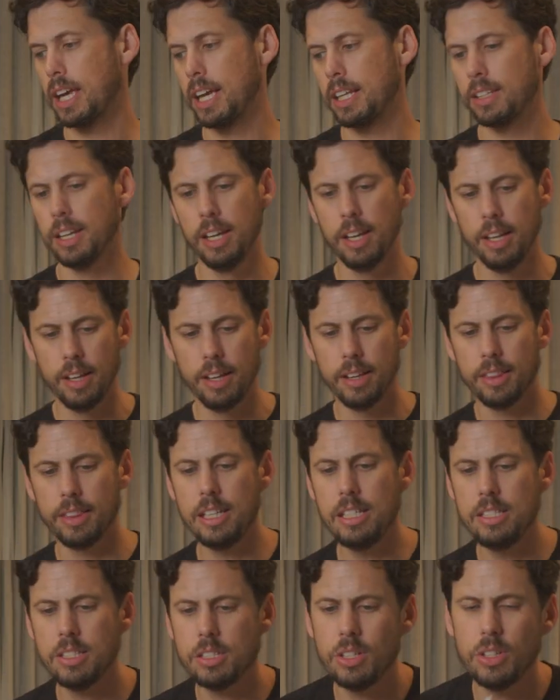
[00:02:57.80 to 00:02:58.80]
and
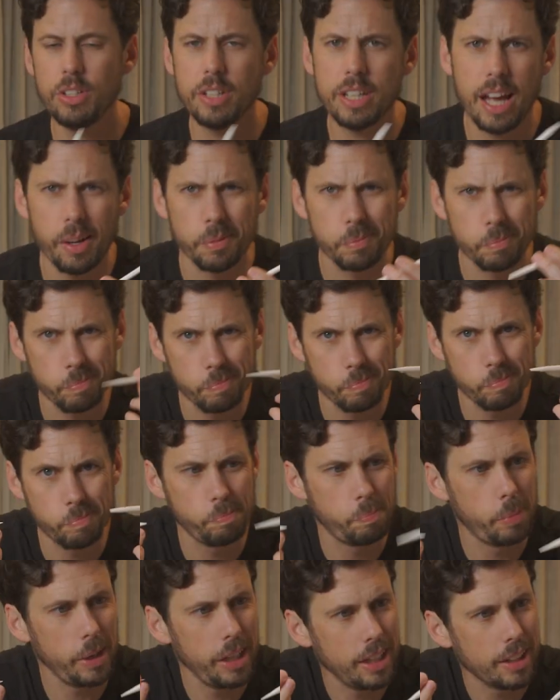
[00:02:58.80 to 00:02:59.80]
these turned out
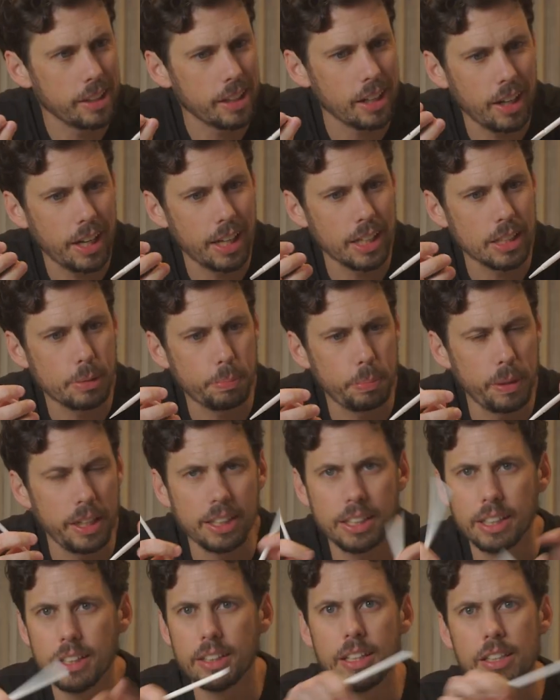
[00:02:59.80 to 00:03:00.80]
better than I
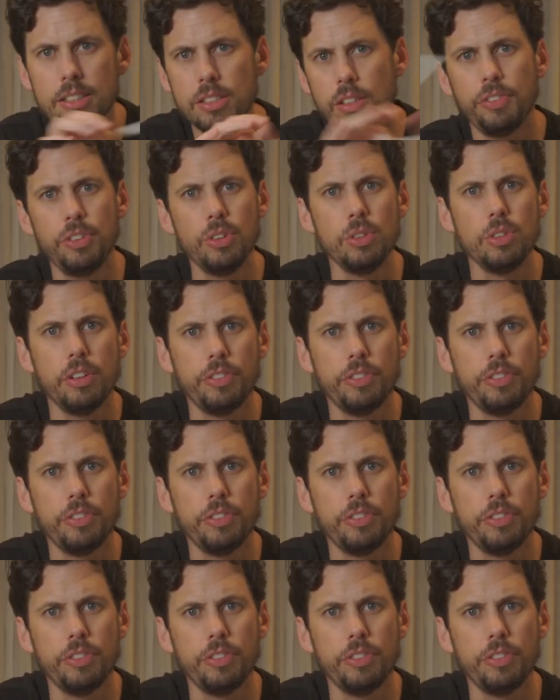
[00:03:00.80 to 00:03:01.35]
expected. There's a few